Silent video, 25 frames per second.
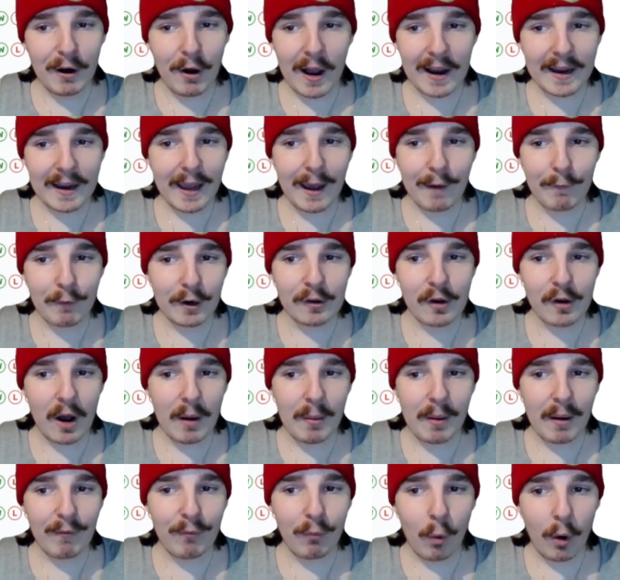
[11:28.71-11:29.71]
like every time
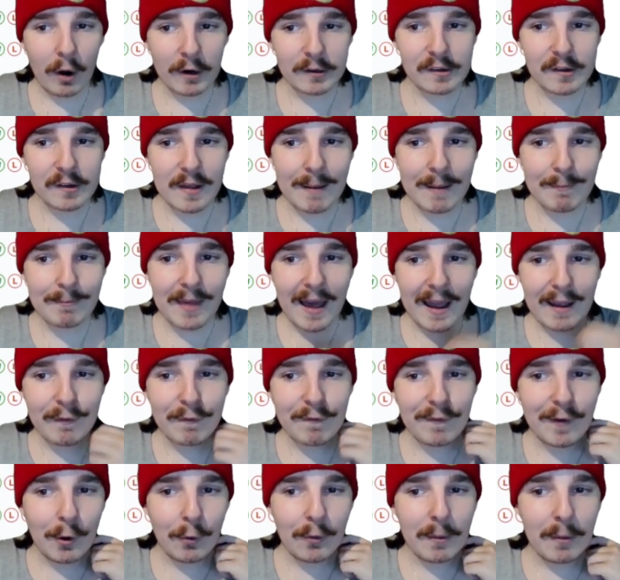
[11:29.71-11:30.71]
I've watched them, they
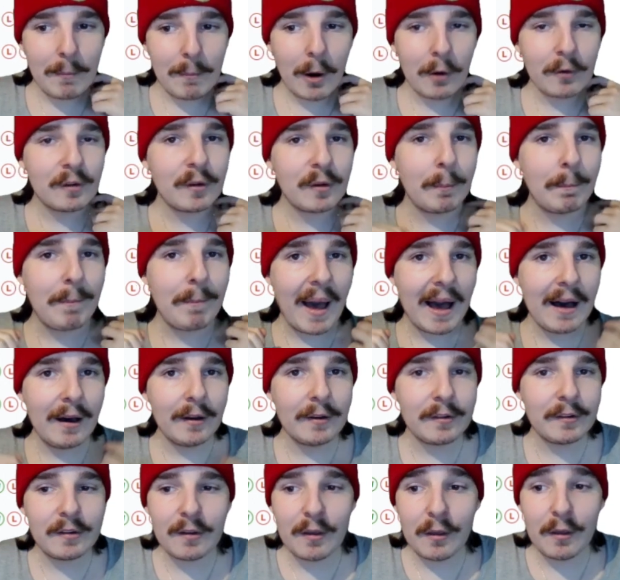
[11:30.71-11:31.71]
feel the most
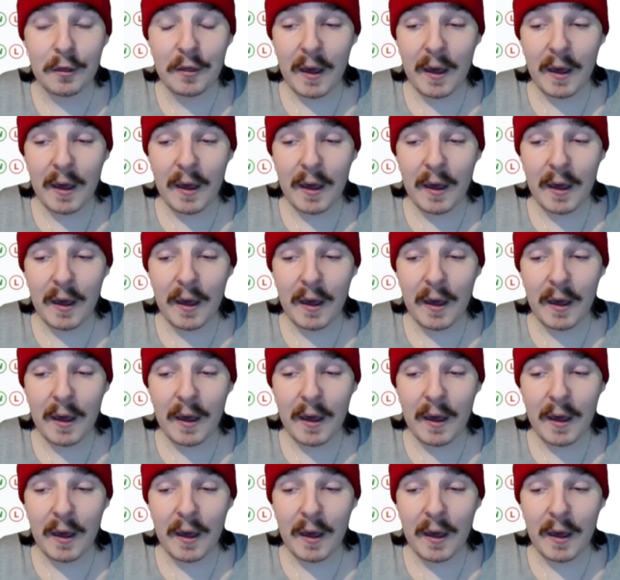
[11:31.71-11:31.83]
balanced.